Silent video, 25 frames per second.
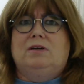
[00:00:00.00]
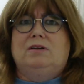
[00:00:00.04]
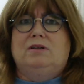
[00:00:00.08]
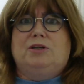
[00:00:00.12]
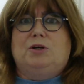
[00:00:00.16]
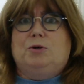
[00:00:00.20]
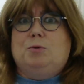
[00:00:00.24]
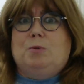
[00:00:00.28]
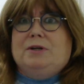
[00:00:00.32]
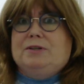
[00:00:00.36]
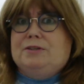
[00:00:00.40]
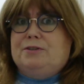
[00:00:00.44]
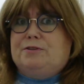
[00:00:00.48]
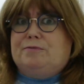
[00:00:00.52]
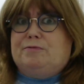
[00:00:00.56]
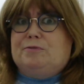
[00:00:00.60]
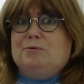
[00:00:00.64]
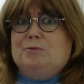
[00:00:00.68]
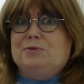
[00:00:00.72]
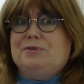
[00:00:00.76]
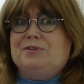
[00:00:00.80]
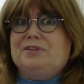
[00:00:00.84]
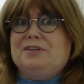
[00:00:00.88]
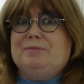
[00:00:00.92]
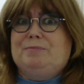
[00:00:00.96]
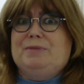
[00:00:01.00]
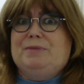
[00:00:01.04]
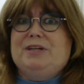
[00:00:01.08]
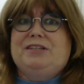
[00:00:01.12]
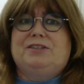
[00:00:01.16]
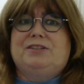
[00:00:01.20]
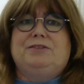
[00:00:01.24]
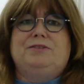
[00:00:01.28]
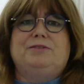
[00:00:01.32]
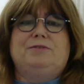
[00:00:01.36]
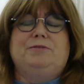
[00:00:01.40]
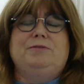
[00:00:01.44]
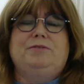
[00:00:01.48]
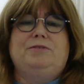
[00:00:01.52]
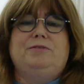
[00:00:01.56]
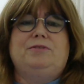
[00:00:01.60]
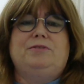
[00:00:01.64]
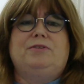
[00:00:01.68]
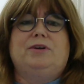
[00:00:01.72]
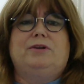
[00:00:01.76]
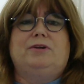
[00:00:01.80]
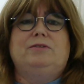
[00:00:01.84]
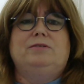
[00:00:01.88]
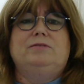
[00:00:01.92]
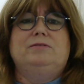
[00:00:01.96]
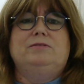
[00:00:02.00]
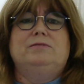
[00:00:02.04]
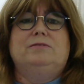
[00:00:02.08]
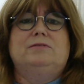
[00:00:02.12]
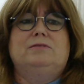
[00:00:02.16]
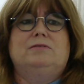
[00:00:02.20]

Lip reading: No one's forcing me to do so.